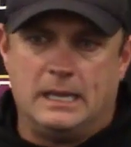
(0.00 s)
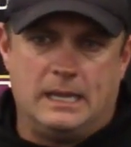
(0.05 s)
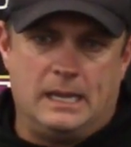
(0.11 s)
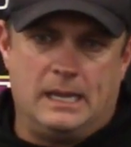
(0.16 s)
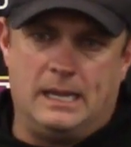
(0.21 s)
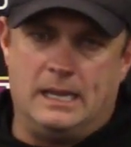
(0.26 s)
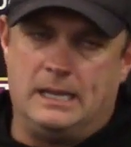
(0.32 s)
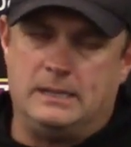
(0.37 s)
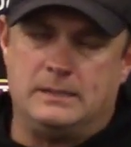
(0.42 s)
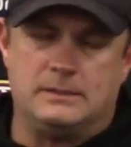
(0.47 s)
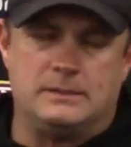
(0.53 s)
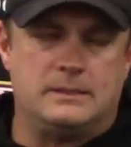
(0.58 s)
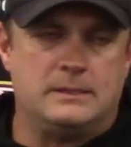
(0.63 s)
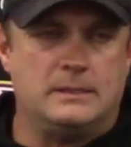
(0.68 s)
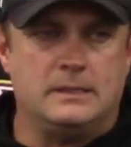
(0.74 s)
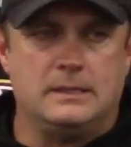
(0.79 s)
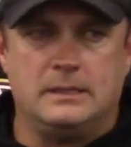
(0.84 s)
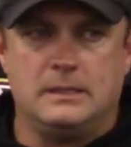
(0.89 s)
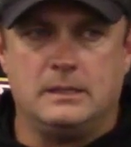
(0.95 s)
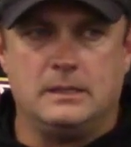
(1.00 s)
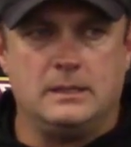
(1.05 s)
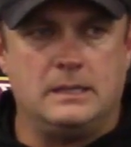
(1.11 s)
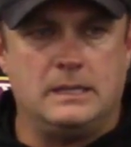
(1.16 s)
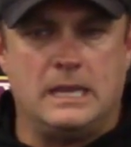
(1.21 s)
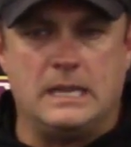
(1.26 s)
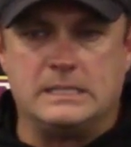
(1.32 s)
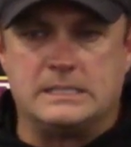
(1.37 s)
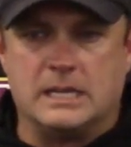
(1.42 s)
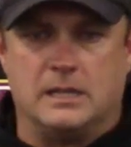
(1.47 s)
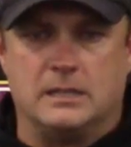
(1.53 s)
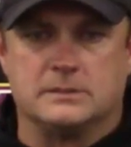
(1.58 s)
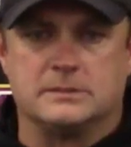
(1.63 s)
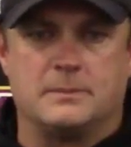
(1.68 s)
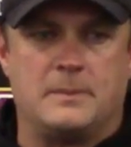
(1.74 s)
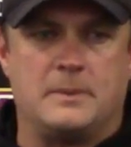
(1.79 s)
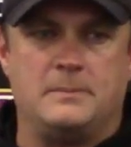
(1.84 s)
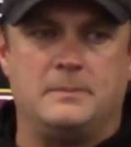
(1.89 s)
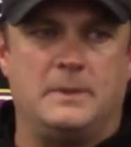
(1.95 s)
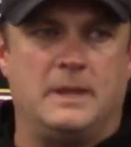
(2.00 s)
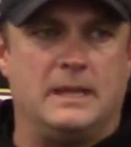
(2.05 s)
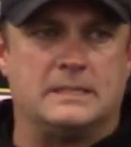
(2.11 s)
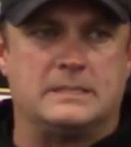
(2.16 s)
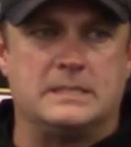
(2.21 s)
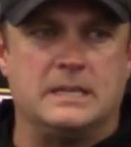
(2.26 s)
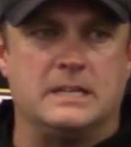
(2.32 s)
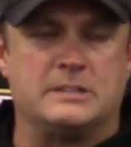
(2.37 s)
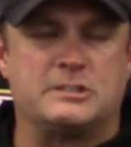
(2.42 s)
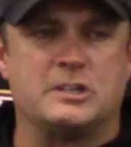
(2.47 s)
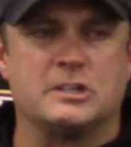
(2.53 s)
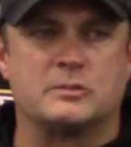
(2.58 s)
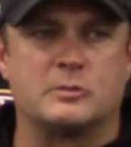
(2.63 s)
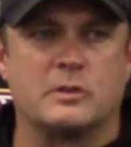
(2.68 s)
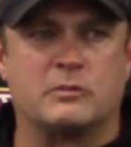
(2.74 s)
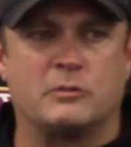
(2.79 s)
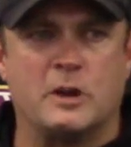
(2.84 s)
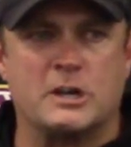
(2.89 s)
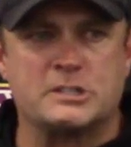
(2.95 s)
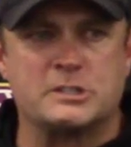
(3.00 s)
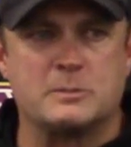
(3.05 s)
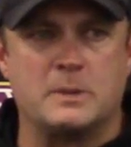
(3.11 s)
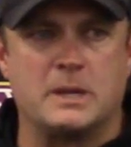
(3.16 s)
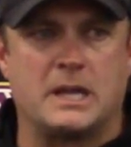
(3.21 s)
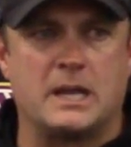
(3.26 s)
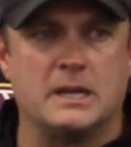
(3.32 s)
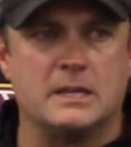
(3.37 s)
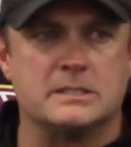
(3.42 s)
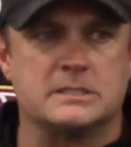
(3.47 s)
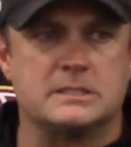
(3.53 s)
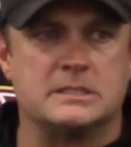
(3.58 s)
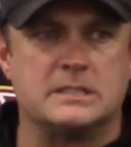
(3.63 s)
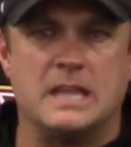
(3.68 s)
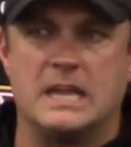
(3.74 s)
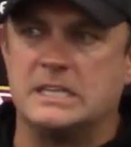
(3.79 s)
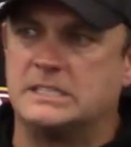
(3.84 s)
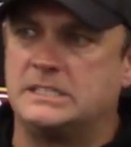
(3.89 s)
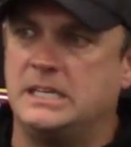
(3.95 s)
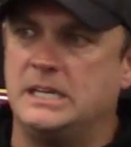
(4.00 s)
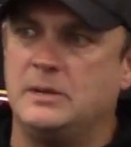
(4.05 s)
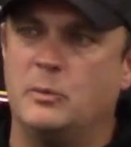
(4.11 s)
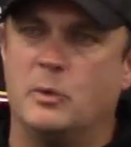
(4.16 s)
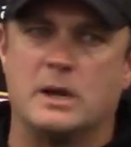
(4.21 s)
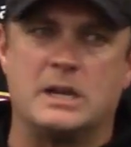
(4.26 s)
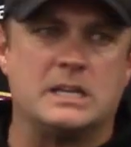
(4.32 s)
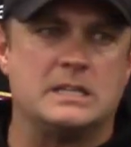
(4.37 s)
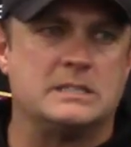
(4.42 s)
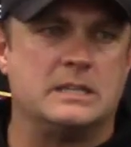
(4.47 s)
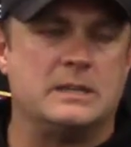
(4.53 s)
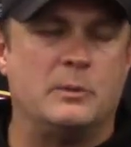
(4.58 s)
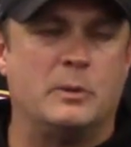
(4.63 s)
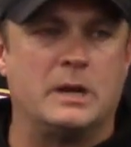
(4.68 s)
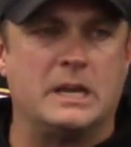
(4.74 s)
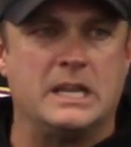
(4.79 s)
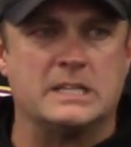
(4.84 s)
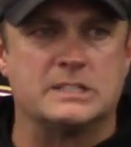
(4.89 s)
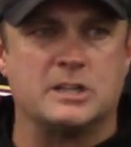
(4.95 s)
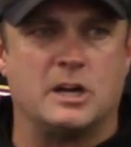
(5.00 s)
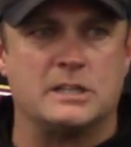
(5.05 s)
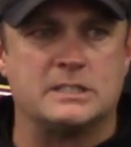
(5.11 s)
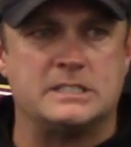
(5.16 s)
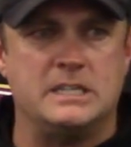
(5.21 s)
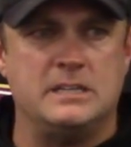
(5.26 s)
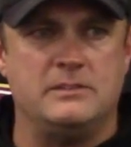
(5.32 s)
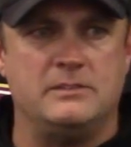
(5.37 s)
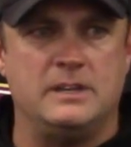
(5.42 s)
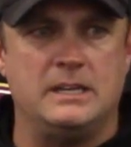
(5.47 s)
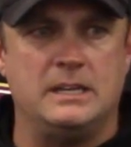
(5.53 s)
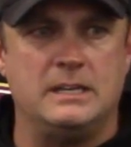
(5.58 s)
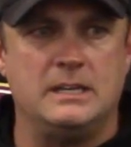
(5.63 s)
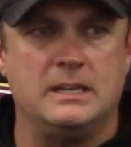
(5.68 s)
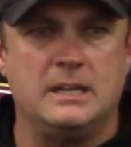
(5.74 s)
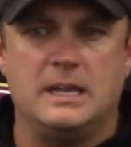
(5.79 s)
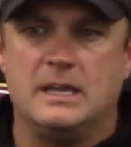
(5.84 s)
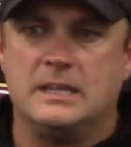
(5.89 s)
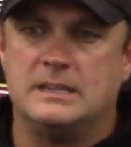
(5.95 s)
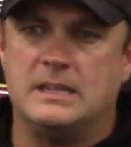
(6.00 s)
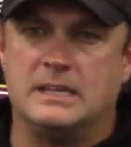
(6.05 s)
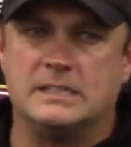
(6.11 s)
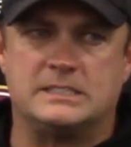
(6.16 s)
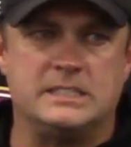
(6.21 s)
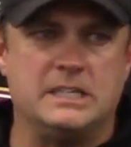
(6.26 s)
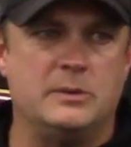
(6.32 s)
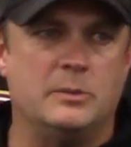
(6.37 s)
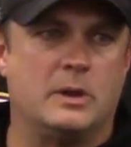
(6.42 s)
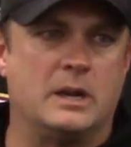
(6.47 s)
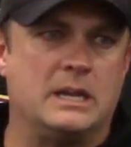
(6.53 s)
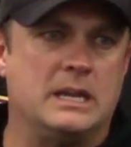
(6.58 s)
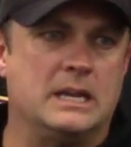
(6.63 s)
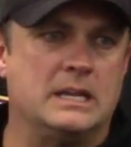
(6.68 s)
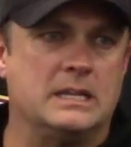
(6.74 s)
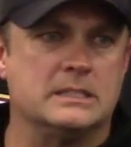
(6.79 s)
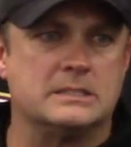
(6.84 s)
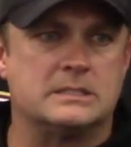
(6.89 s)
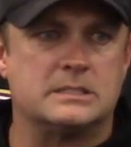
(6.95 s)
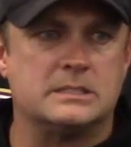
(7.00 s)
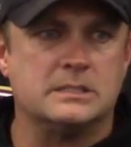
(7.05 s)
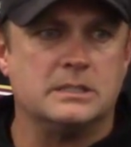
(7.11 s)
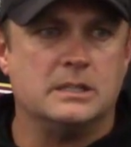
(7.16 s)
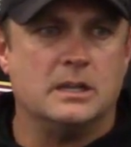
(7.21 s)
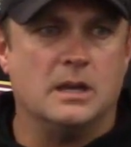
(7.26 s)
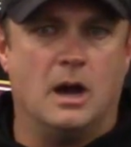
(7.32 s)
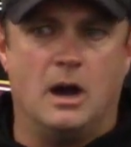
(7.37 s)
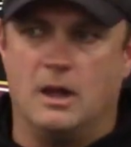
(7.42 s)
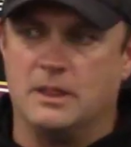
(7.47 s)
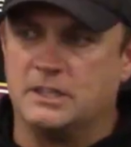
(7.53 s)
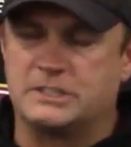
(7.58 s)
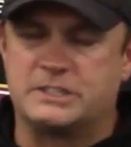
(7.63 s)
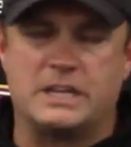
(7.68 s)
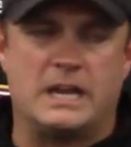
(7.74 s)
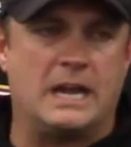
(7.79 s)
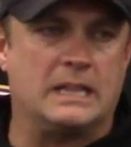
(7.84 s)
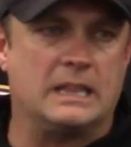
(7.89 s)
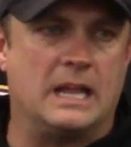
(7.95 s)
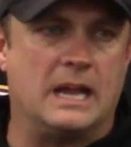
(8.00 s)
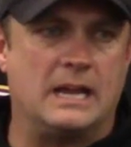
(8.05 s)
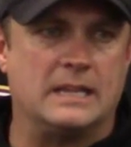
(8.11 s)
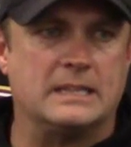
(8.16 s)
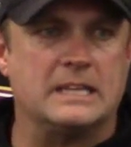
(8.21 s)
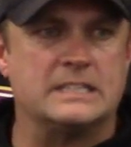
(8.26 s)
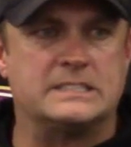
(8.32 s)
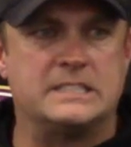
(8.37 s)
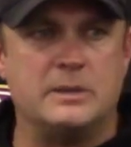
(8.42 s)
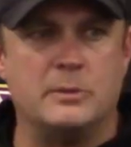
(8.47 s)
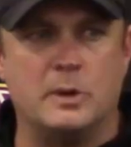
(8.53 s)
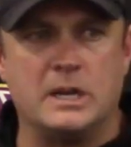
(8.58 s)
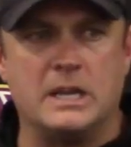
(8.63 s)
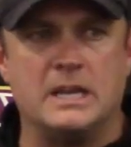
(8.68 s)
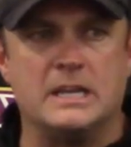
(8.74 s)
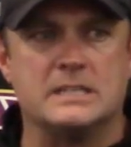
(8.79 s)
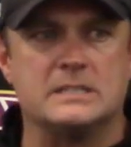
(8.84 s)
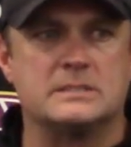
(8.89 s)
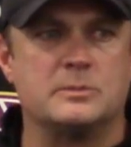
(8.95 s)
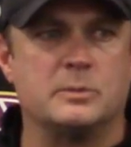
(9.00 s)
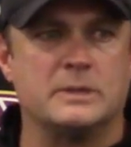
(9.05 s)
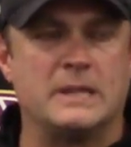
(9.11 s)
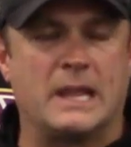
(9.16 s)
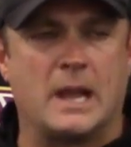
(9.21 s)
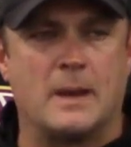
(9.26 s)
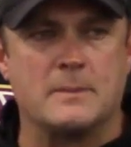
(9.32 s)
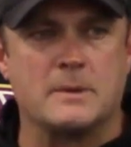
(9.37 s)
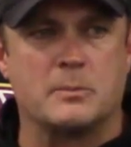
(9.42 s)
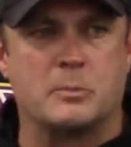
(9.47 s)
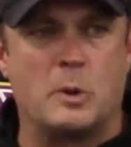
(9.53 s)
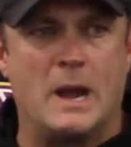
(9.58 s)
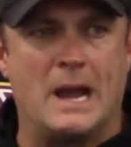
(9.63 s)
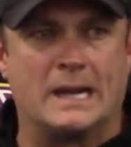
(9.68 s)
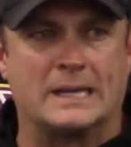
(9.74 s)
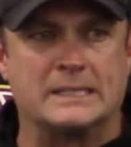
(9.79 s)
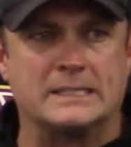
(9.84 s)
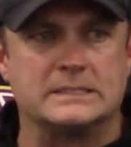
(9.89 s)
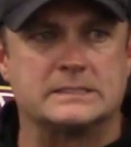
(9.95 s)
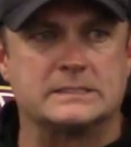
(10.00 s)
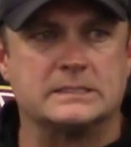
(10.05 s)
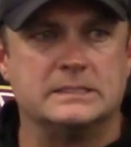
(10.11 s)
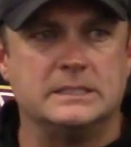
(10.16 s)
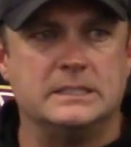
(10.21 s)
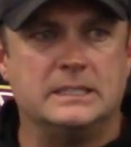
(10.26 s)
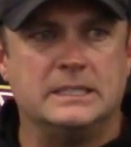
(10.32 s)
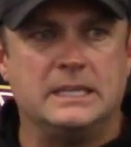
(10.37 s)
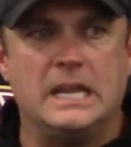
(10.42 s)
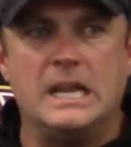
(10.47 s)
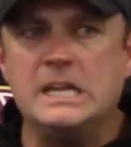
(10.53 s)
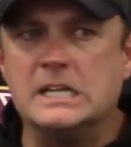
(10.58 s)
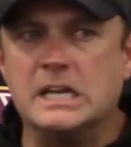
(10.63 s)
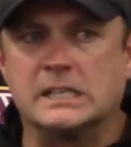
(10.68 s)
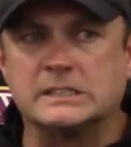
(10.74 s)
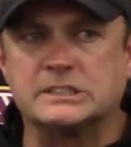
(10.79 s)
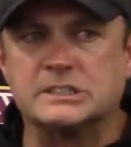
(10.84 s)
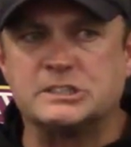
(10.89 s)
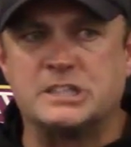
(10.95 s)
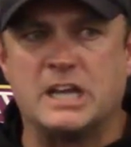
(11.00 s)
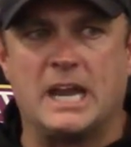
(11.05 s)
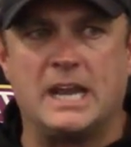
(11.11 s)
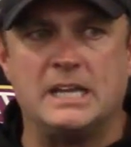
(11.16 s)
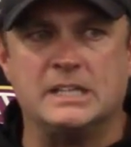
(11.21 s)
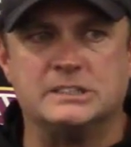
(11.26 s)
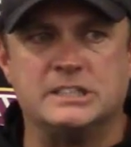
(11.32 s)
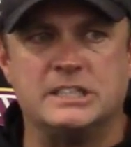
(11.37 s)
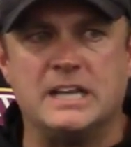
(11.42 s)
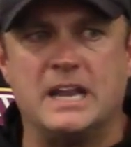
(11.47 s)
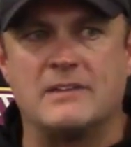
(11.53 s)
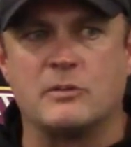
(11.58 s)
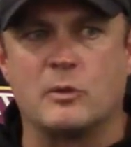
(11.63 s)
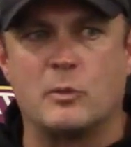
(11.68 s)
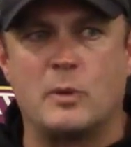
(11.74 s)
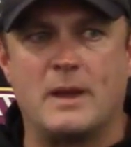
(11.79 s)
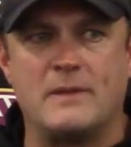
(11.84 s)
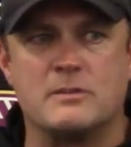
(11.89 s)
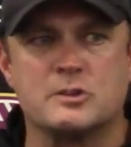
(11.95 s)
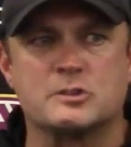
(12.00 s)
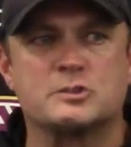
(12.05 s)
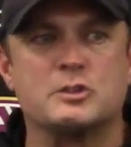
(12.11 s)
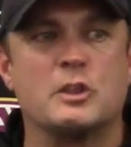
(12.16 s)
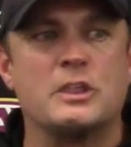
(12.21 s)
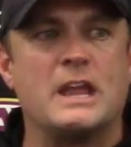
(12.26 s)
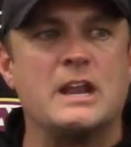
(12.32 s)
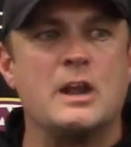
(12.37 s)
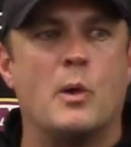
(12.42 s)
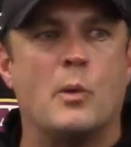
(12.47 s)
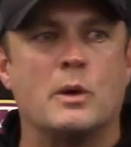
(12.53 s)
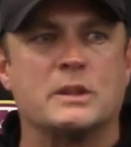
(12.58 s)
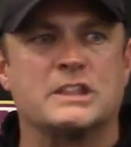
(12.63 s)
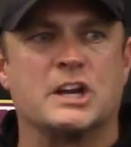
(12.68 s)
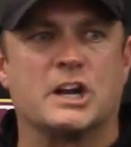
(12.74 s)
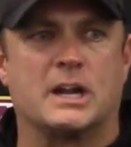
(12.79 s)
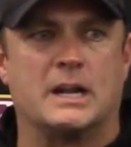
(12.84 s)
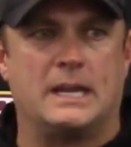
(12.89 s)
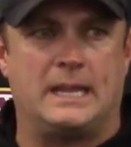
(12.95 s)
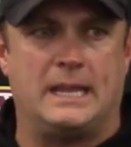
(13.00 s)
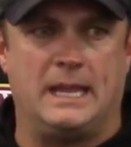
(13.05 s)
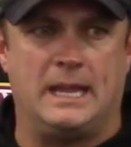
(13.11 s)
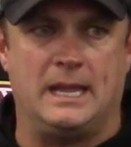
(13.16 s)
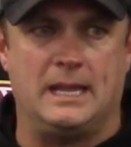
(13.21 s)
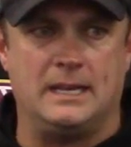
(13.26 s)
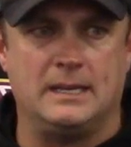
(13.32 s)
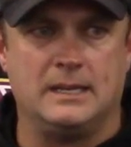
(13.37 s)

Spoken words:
And he tells them, it's just refreshing because they see what he is on TV. They see what he is on the sideline. They see what he is when they come to practice. He doesn't change. He never wavers. So they know what they're going to get.